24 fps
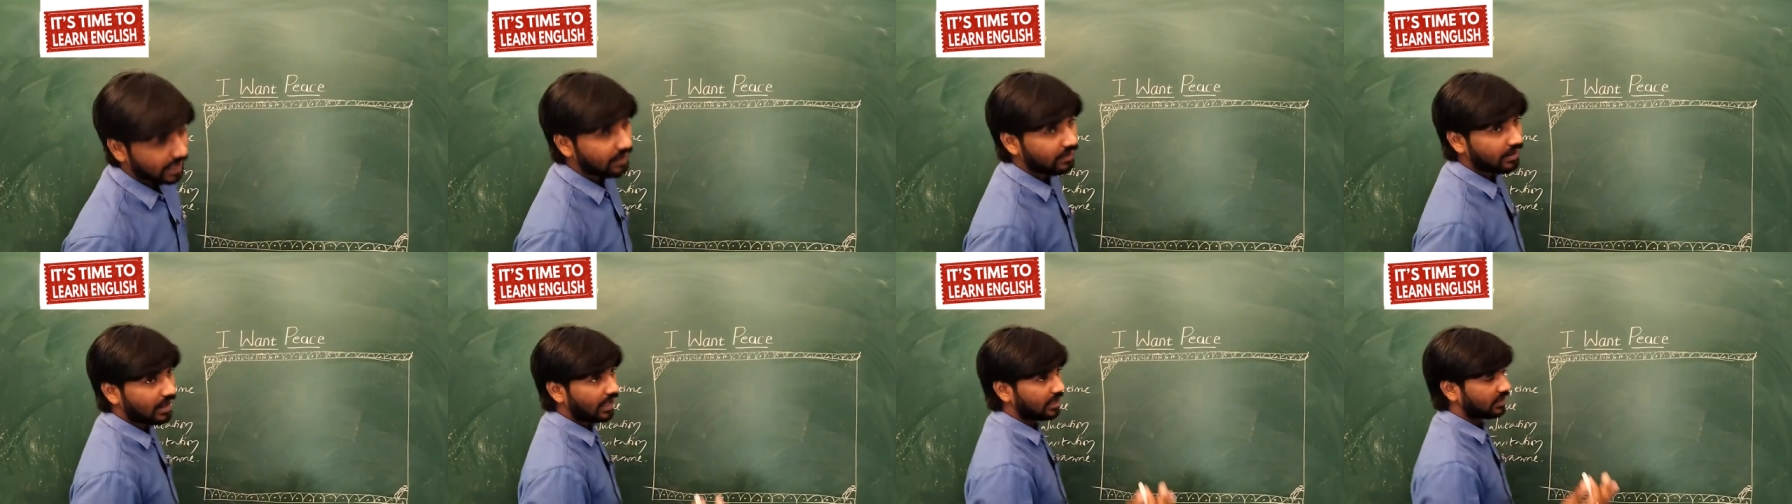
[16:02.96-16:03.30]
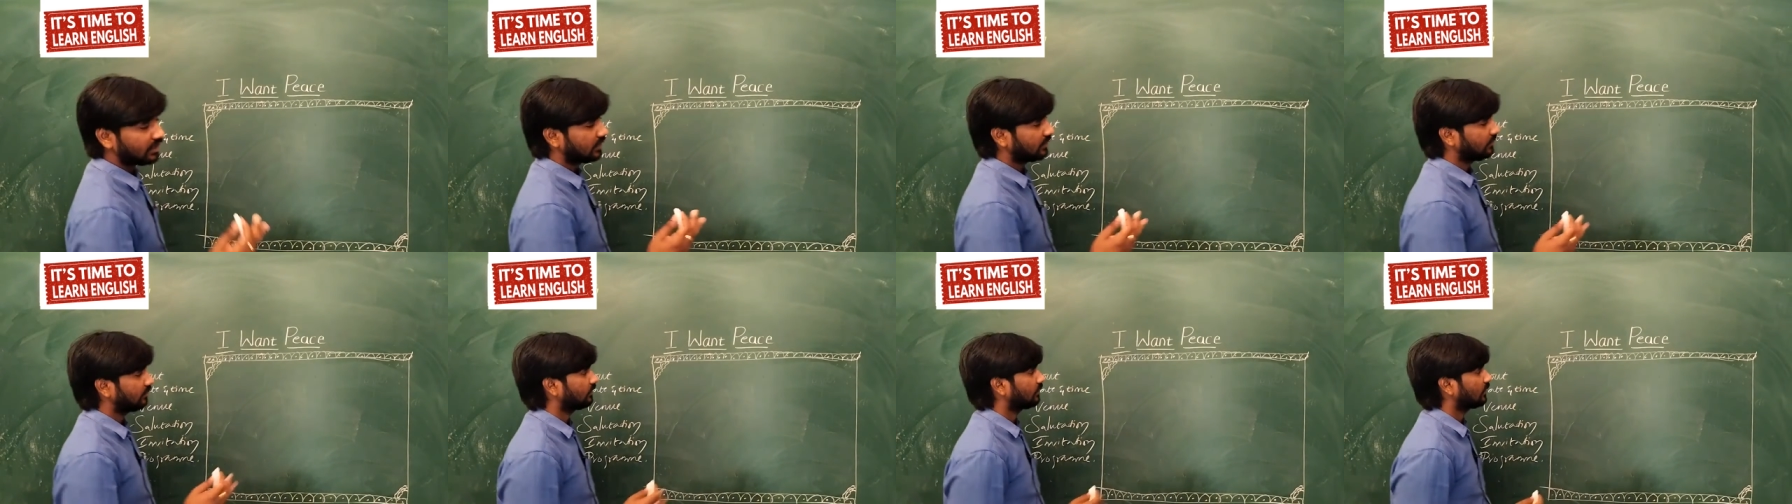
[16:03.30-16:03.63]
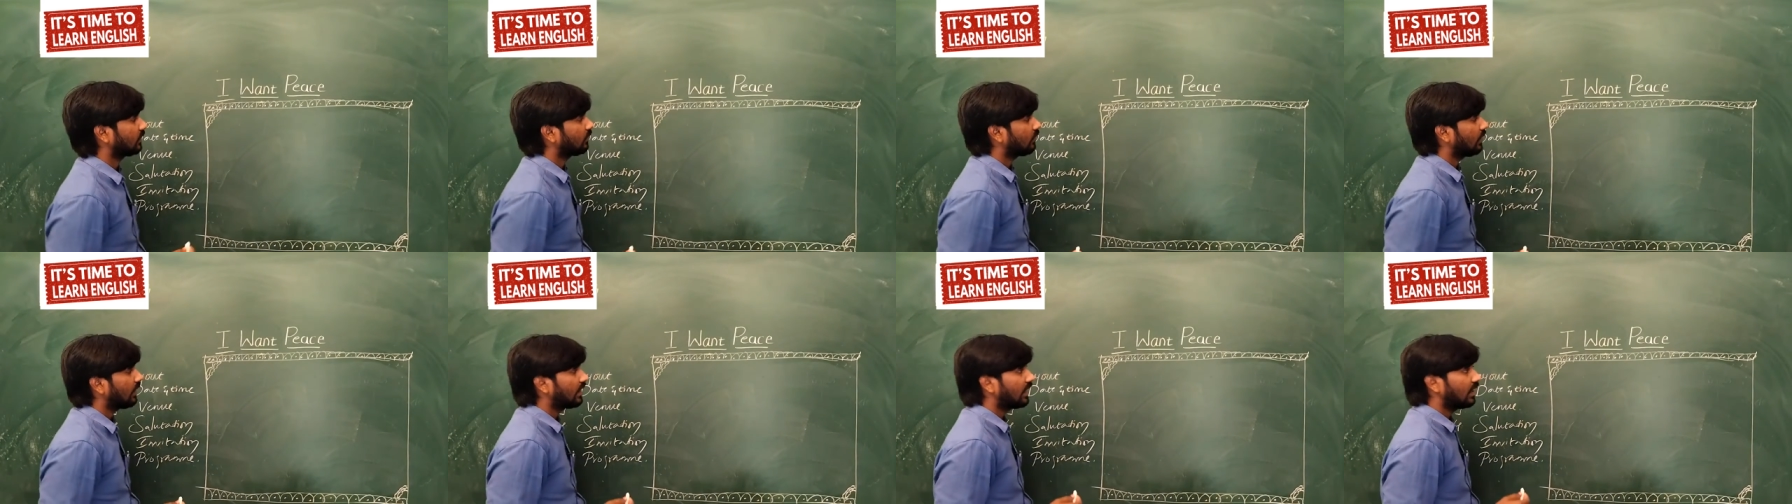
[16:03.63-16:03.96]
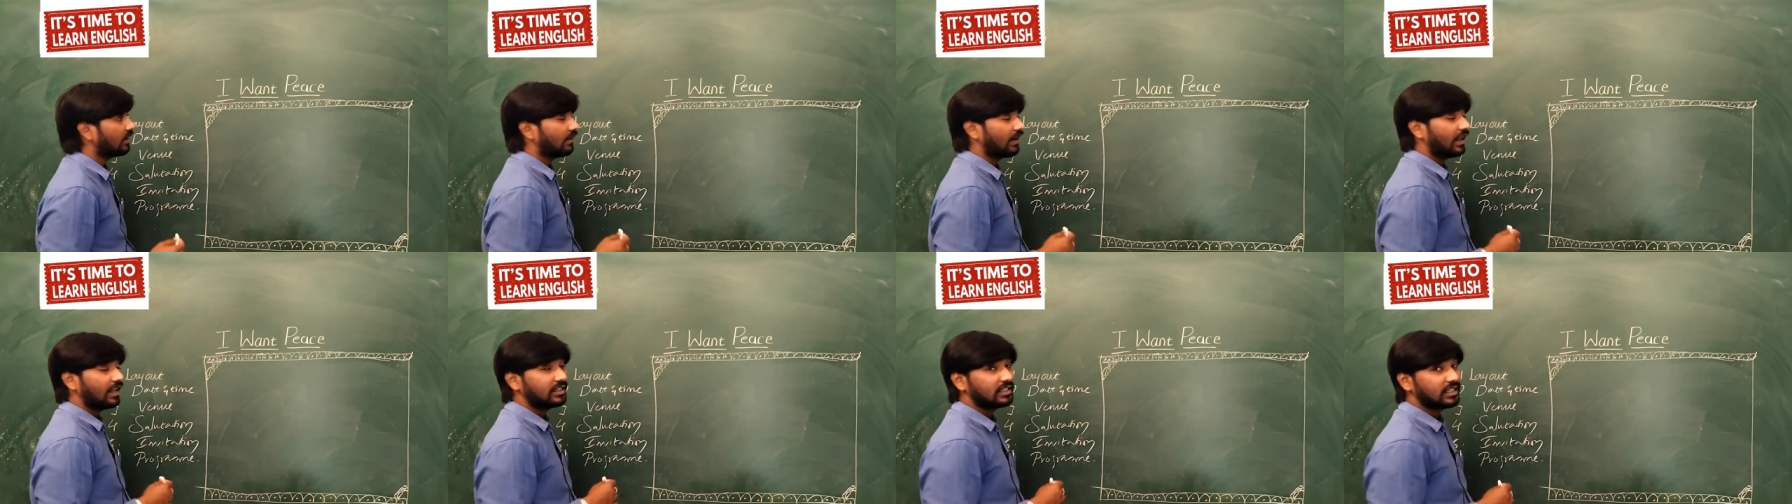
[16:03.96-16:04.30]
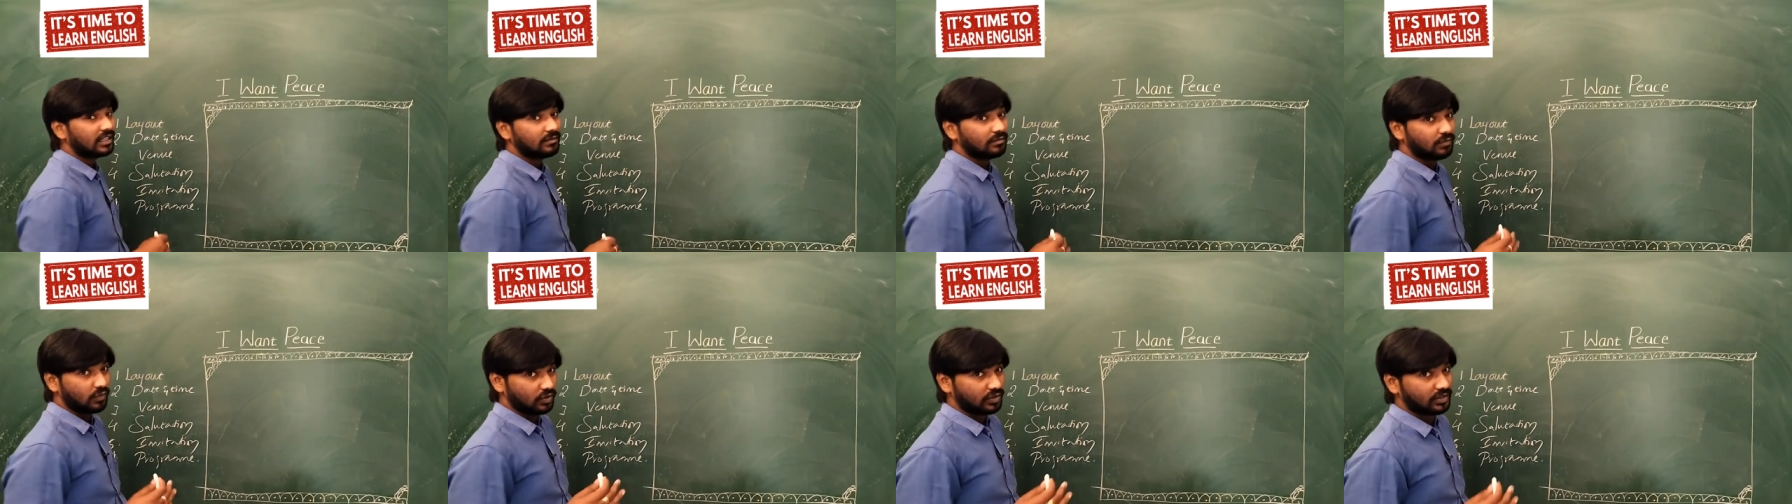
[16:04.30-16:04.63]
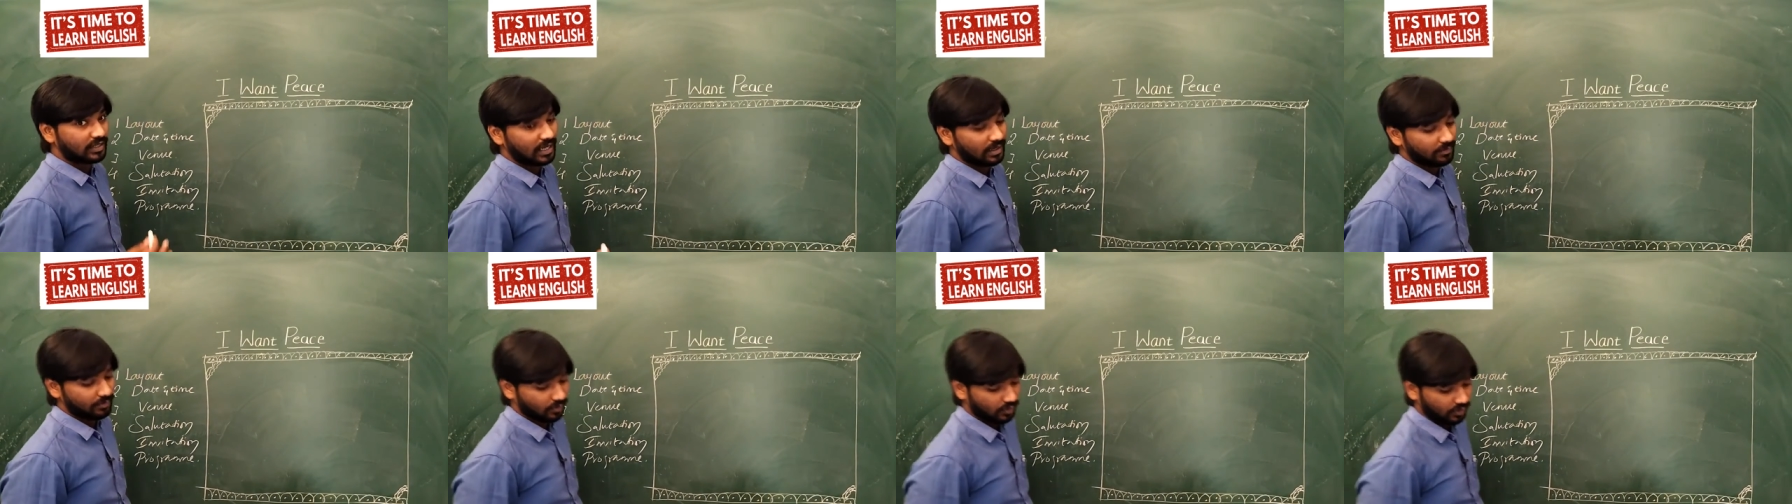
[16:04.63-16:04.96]
invitation. What is the invitation?
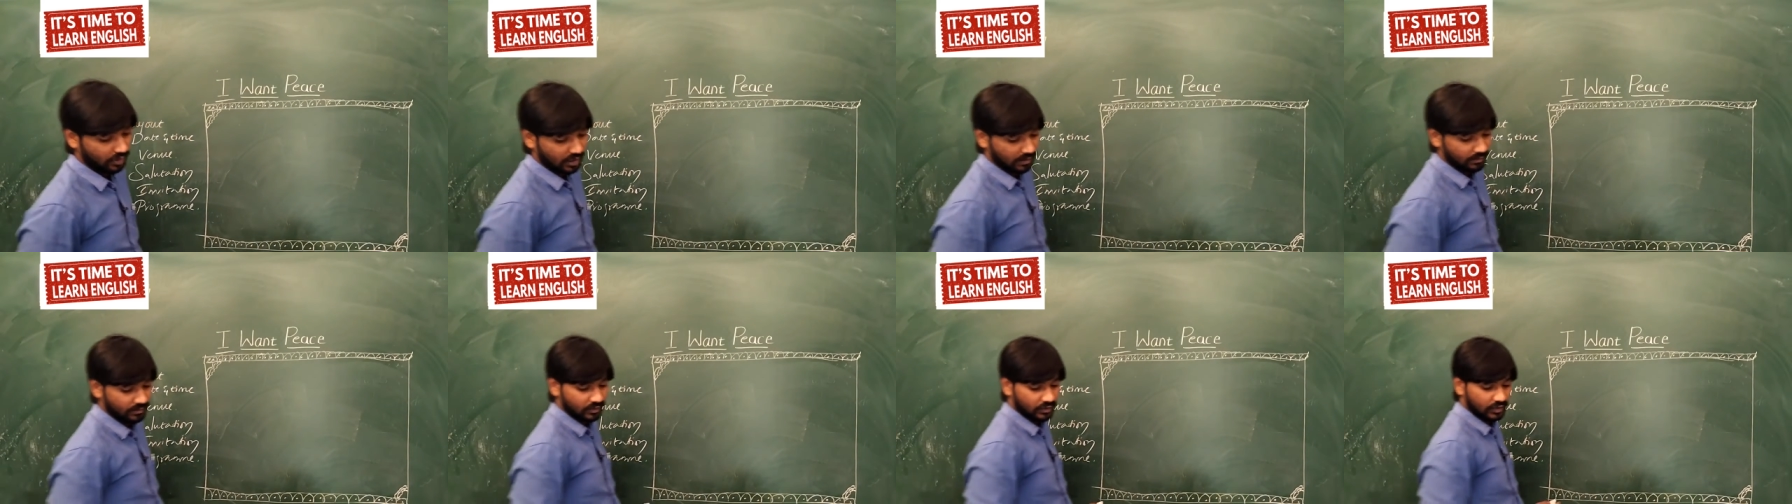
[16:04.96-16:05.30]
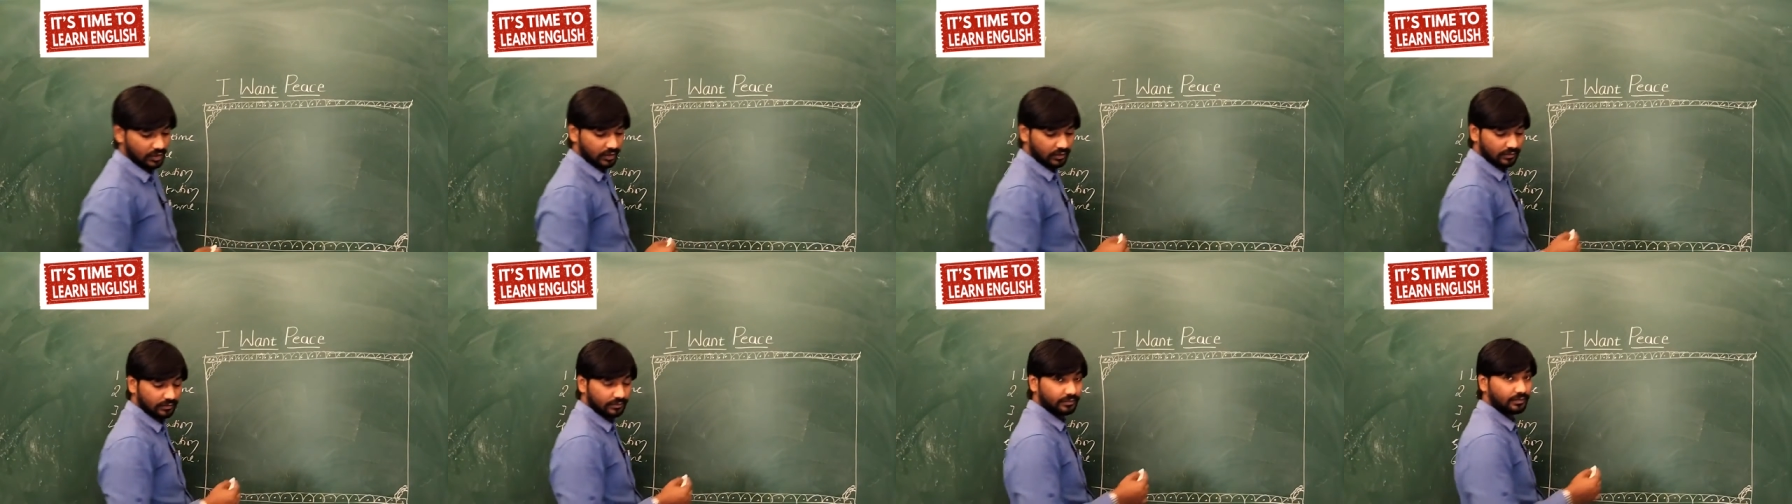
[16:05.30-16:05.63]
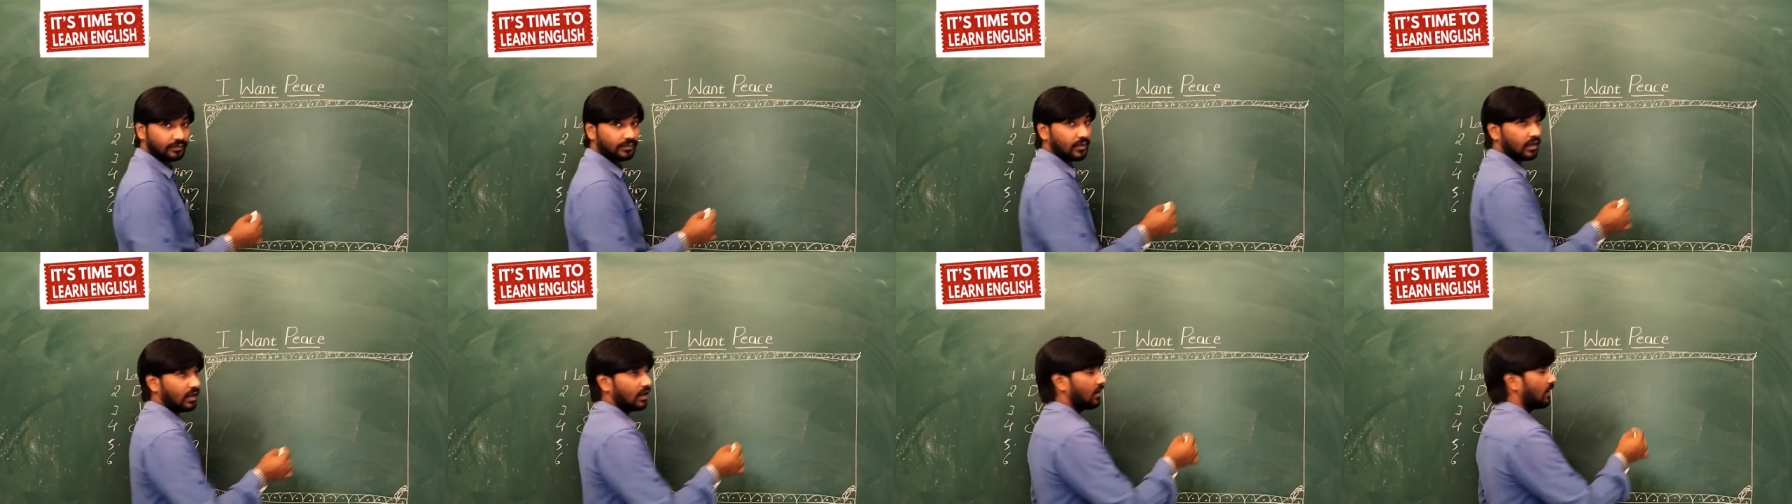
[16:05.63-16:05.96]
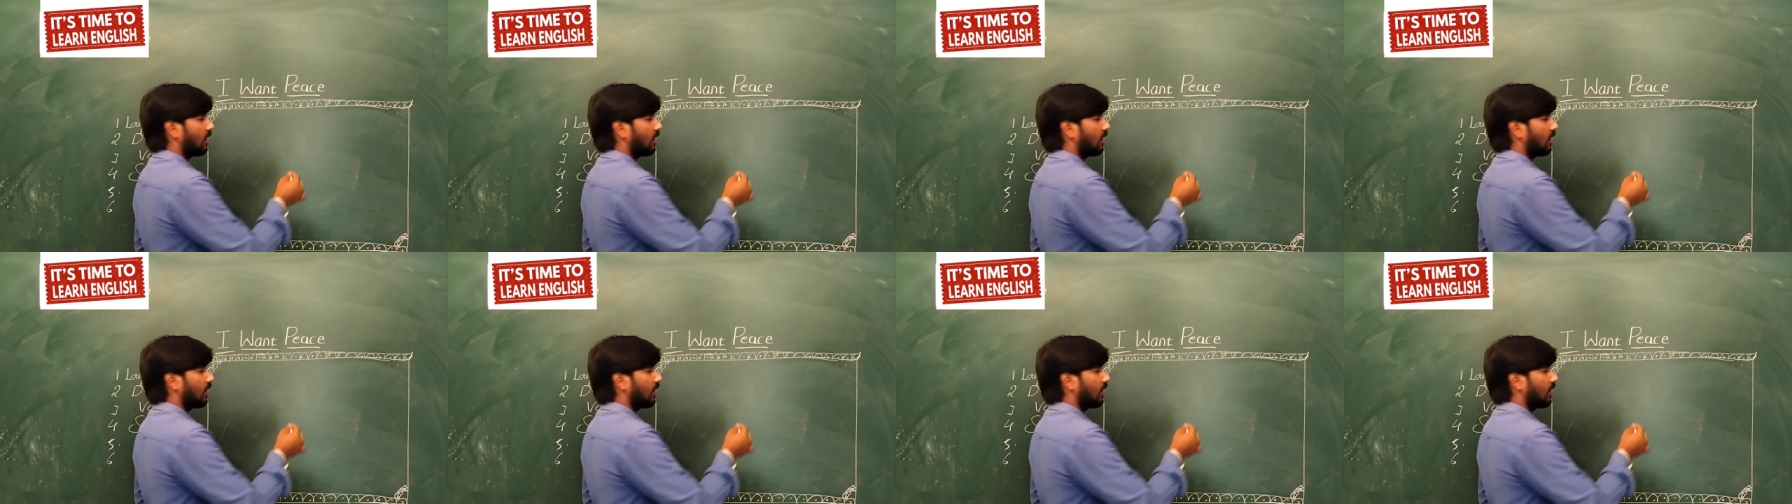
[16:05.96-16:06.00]
Musical program. So